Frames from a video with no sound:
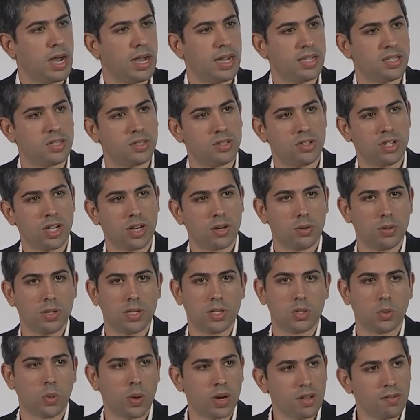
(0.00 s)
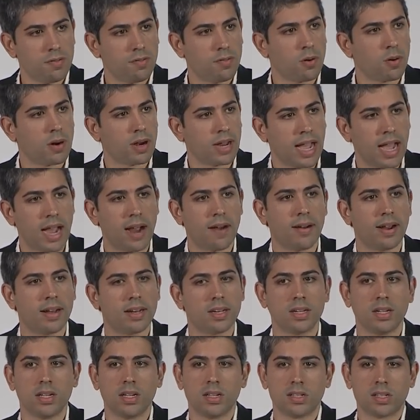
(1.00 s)
It's generally 24 carat,
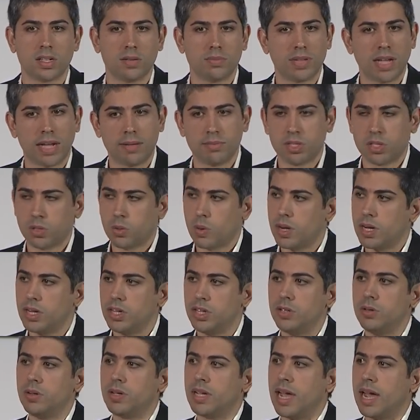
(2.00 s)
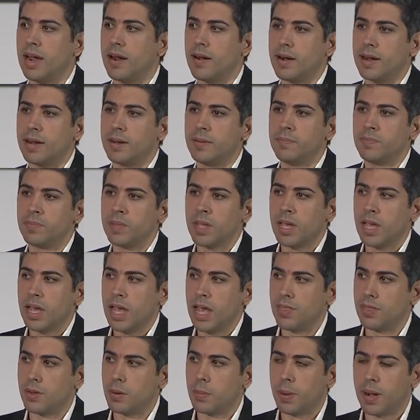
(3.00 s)
sometimes 22 carat,
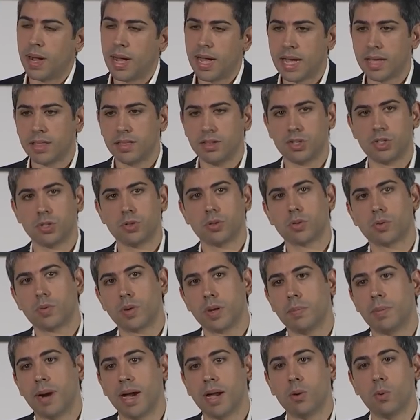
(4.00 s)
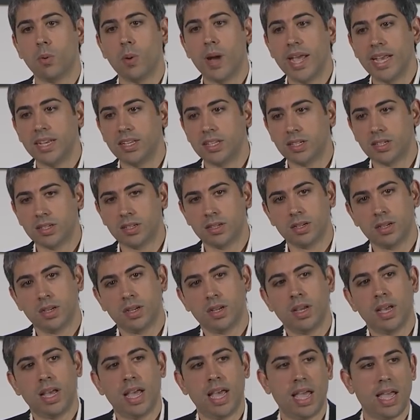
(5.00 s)
and they're buying the jewelry by weight.
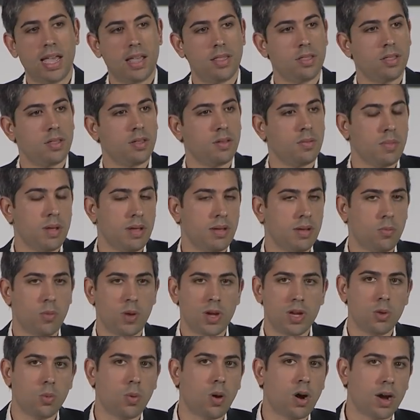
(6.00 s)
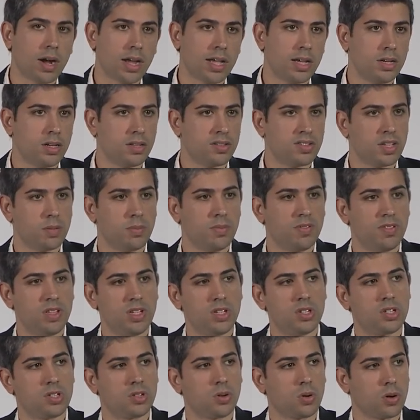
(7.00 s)
And when you walk into some of
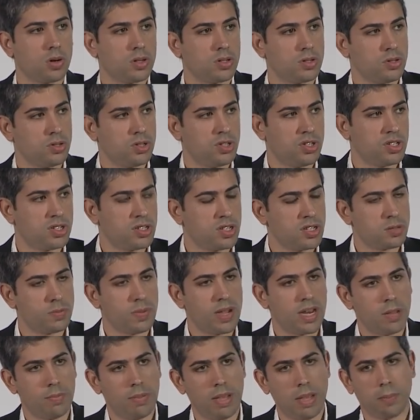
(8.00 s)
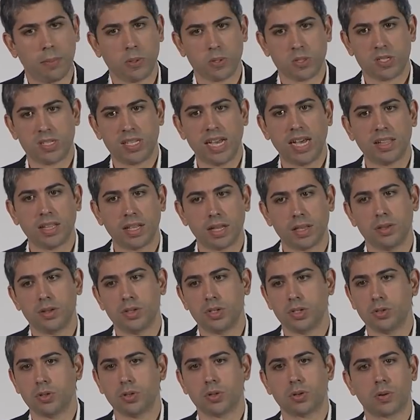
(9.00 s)
these stores, there's just as many people selling the
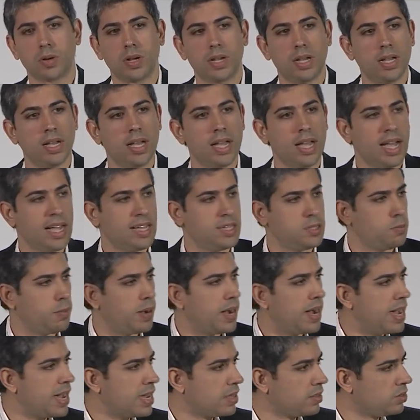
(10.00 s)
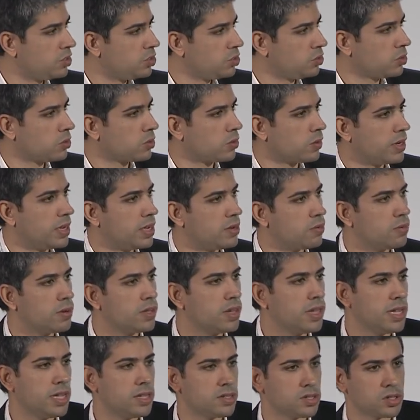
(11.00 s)
jewelry as buying the jewelry. It
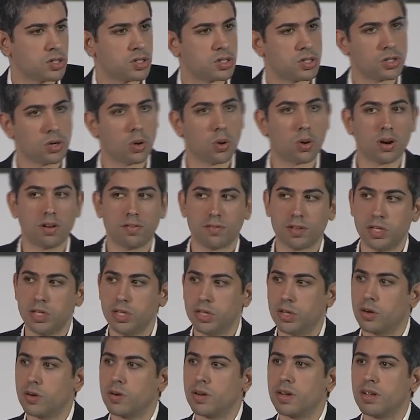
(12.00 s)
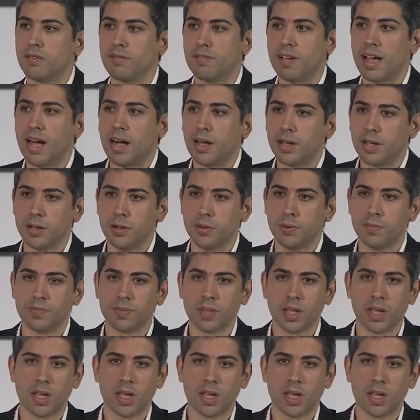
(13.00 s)
really is a store of enduring value.